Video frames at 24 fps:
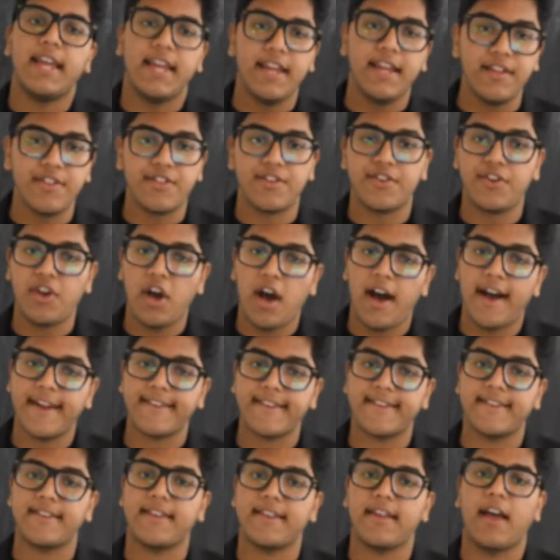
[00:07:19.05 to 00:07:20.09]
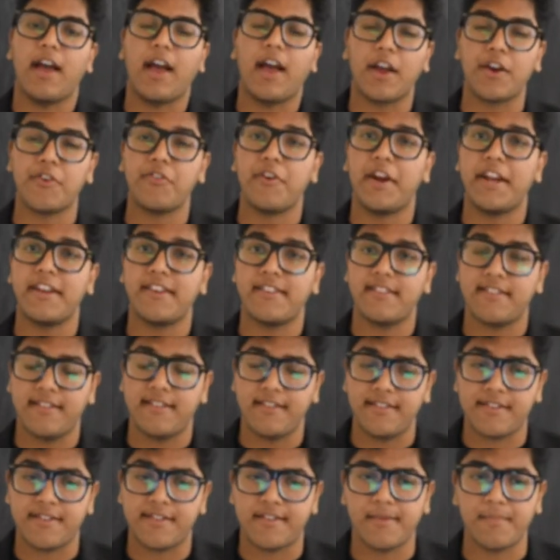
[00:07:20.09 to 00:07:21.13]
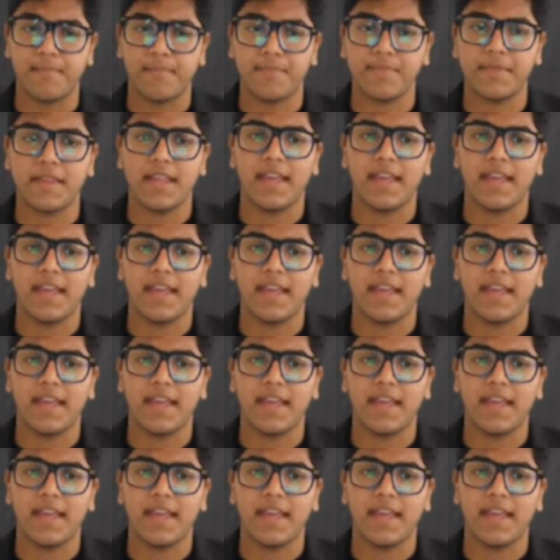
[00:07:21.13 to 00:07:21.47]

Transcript: is not a great system,